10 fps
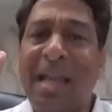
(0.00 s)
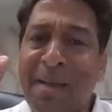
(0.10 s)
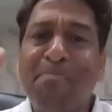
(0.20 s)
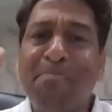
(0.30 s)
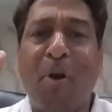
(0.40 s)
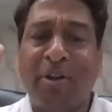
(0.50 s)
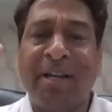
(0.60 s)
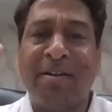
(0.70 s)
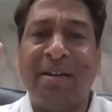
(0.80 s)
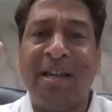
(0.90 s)

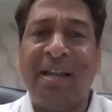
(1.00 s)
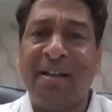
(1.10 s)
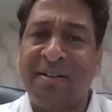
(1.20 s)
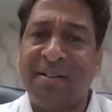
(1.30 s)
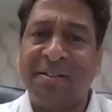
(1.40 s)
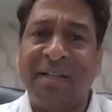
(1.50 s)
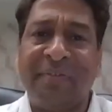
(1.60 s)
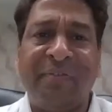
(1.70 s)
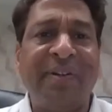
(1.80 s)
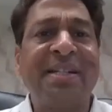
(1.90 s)
Importantly,
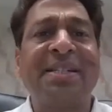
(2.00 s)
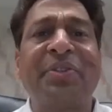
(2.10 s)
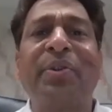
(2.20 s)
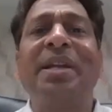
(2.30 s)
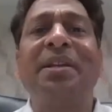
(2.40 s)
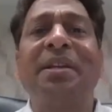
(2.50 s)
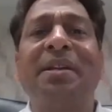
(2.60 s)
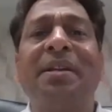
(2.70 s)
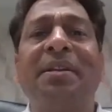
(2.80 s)
the first 3